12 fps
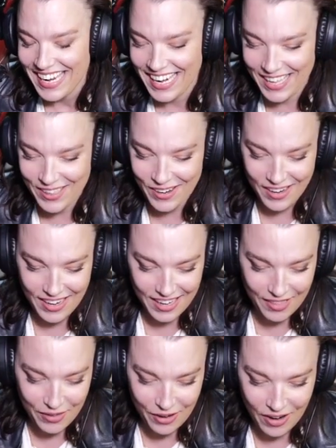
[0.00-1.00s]
either
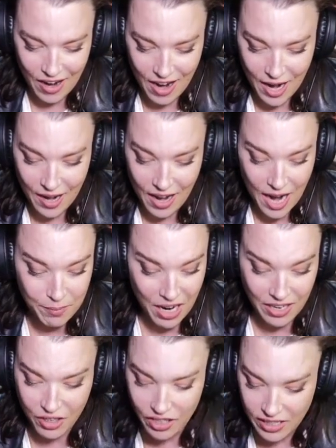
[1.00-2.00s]
either I, am
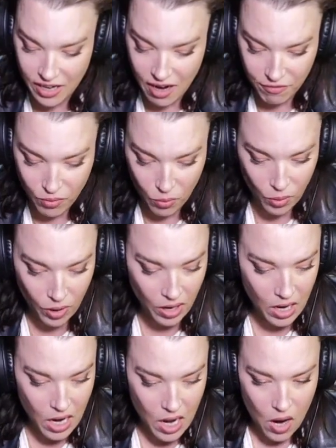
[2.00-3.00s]
not good enough,
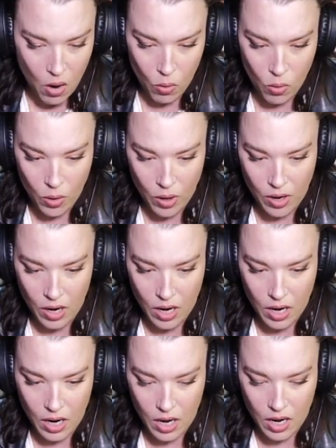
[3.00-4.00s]
or or
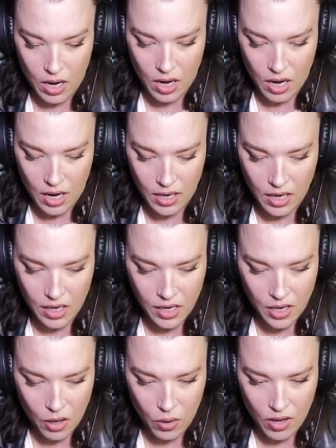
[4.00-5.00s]
uh,
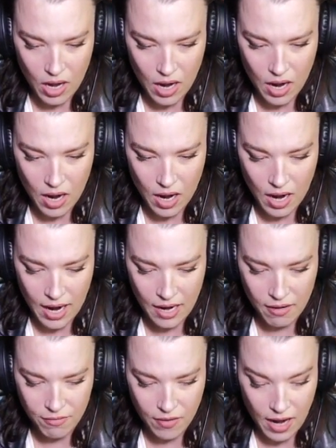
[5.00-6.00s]
you know,
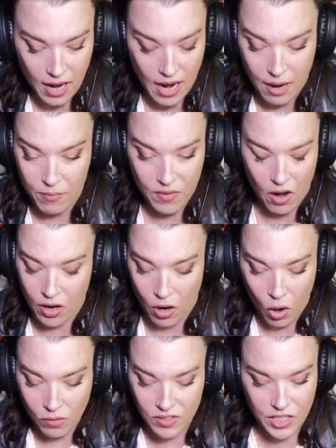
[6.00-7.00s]
I've I,
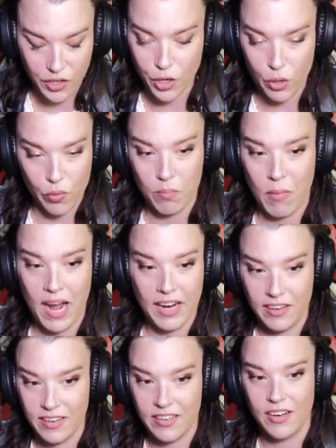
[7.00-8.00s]
all of a sudden you're
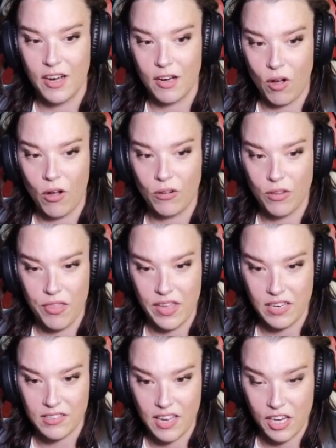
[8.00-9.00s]
reminded of all the
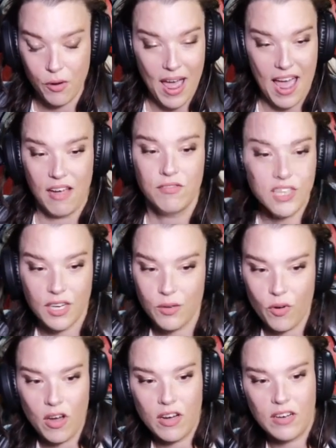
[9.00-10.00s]
things that you have
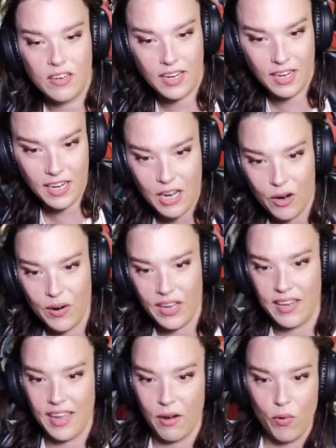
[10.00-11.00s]
done wrong. You know,
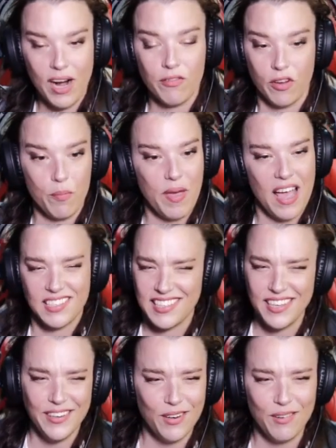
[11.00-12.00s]
in, in whatever the past
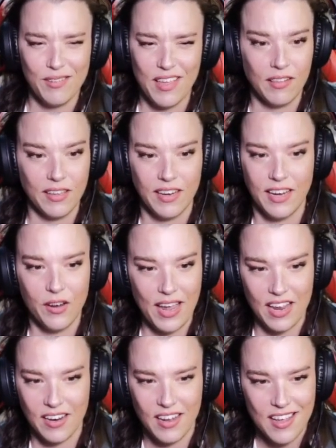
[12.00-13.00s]
year, you
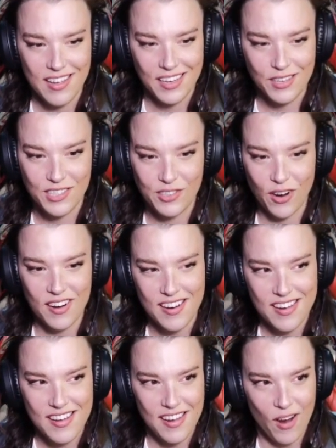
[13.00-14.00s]
get you start
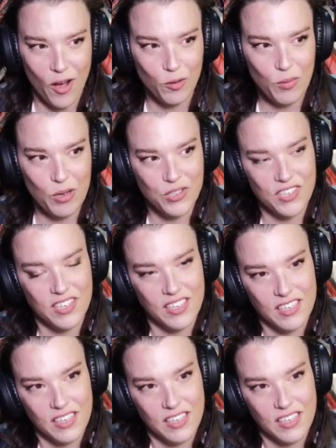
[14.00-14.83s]
almost.